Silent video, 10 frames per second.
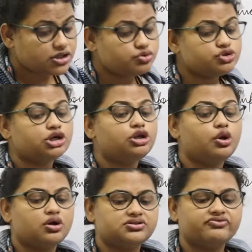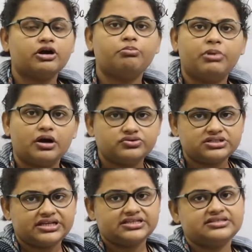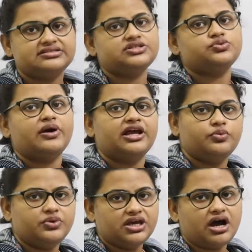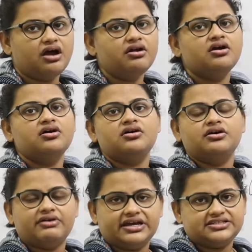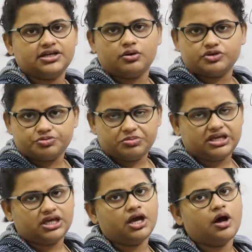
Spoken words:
use a lot of compound sentences while we are writing or speaking.